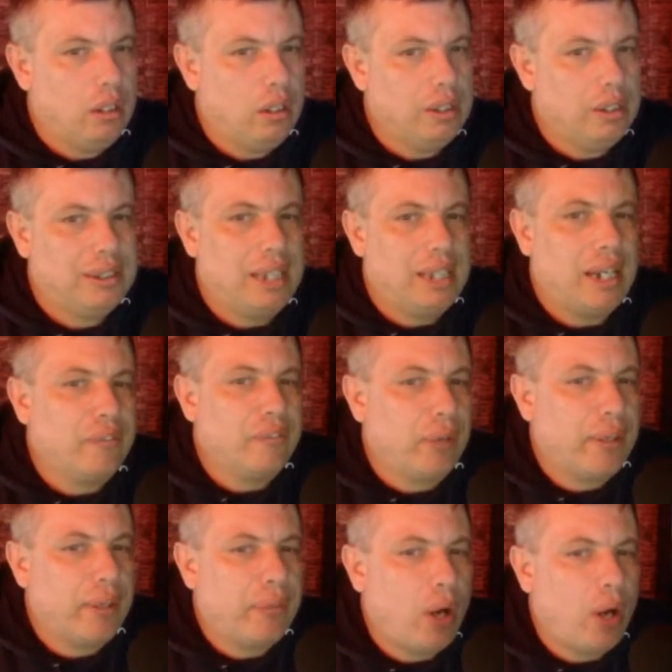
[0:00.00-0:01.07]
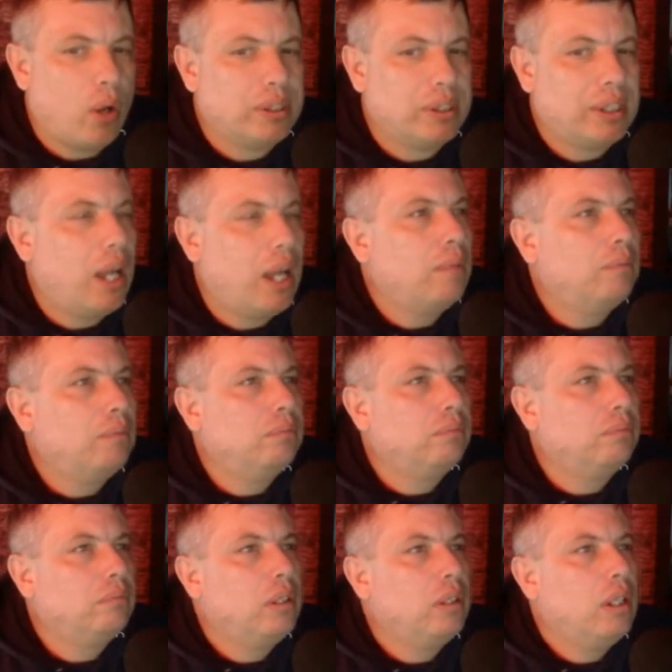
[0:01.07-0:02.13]
Second free throw is up.
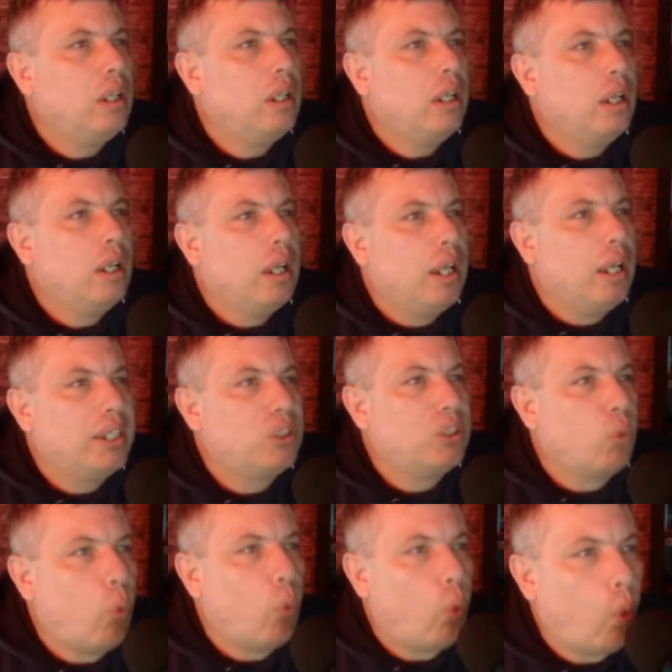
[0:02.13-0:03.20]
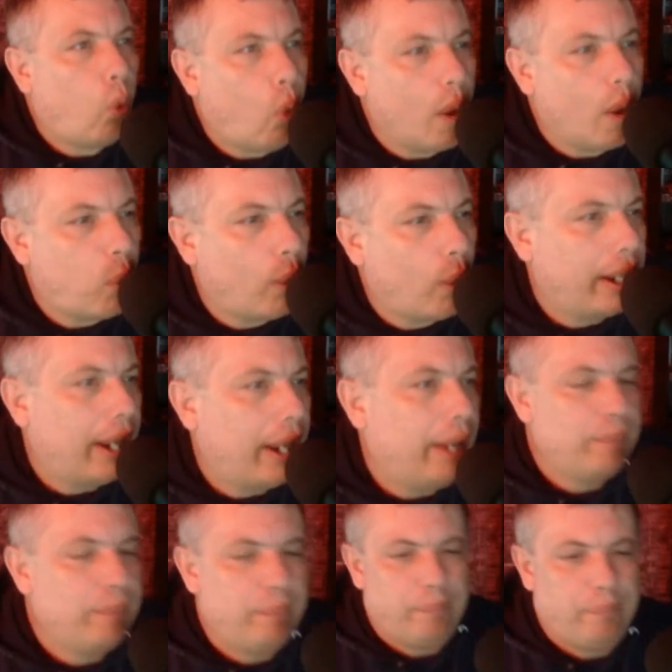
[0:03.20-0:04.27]
It's a 1-point game.